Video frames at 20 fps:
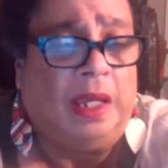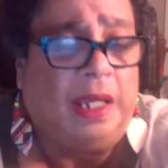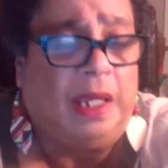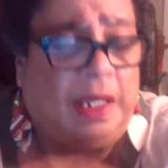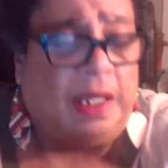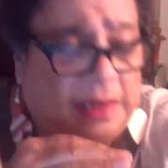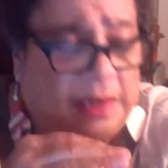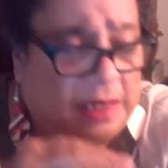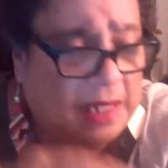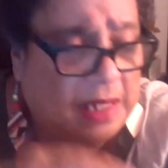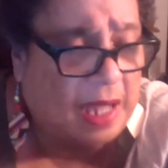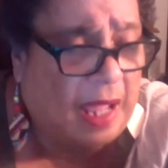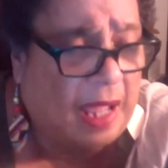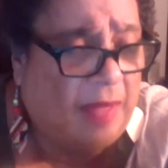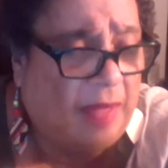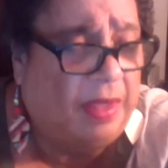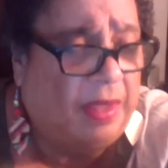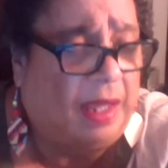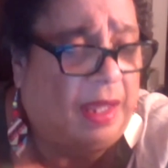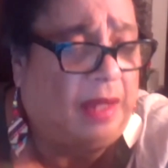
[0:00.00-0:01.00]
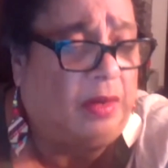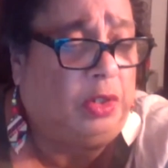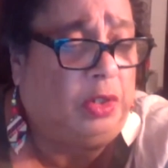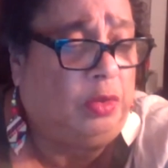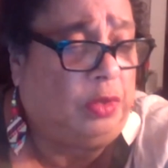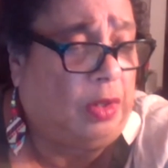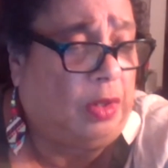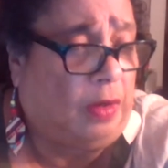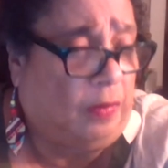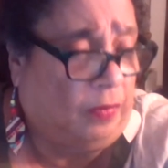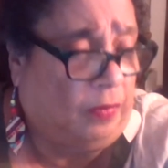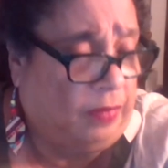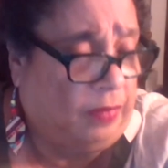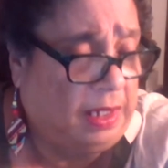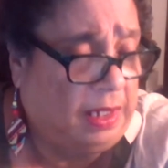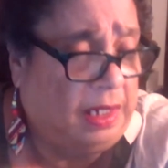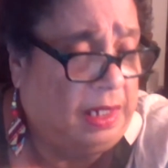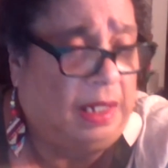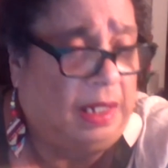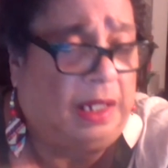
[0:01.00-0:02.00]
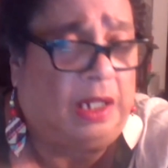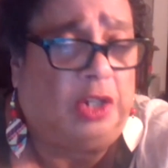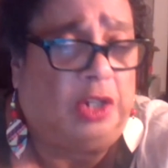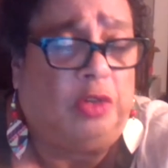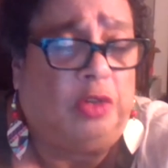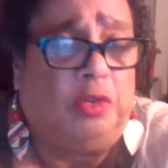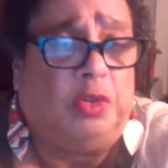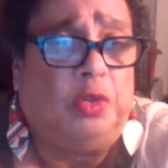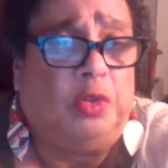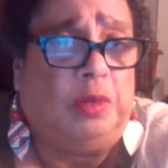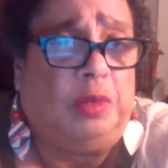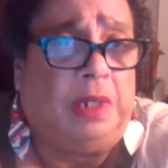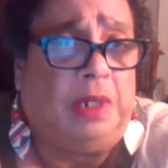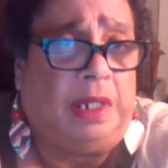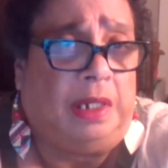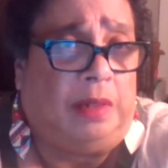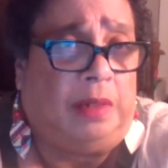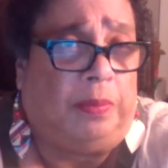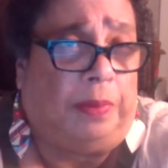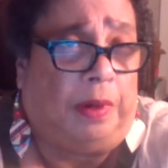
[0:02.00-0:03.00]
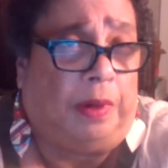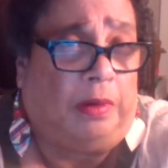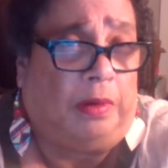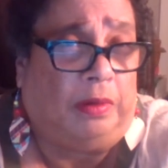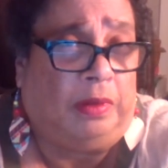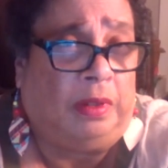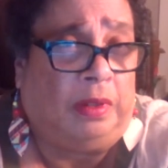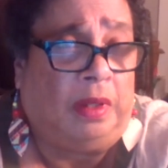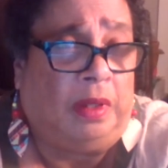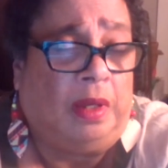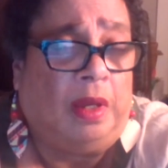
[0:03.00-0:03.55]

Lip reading: It's not that you don't need it, you do need both.